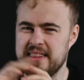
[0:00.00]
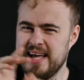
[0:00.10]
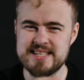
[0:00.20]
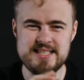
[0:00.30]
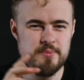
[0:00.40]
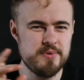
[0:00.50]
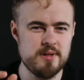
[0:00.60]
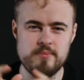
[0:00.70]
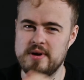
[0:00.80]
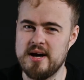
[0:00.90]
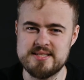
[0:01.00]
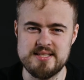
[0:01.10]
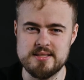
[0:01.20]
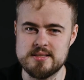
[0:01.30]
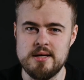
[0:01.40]
Unlike typical
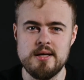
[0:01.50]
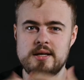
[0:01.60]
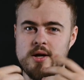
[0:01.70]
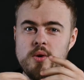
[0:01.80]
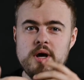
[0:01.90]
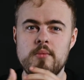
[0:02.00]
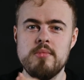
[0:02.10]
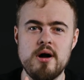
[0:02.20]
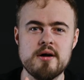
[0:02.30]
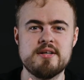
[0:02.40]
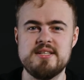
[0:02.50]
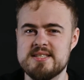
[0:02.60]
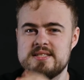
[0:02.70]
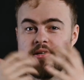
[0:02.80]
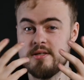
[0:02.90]
proxies, Node Unblocker
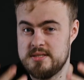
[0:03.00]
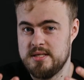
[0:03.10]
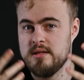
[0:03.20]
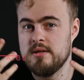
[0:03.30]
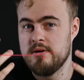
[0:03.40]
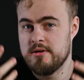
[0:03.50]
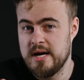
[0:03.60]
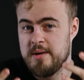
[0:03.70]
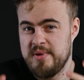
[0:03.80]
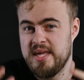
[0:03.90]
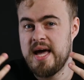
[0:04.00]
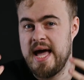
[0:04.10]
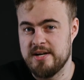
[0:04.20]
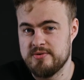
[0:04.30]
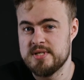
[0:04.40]
doesn't conceal your IP
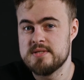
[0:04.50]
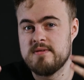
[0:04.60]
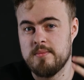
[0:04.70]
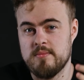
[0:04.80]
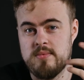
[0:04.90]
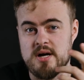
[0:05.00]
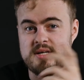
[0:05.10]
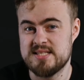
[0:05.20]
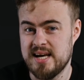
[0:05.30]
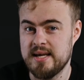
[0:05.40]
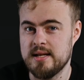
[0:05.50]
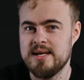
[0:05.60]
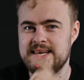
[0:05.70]
address from the blocked site.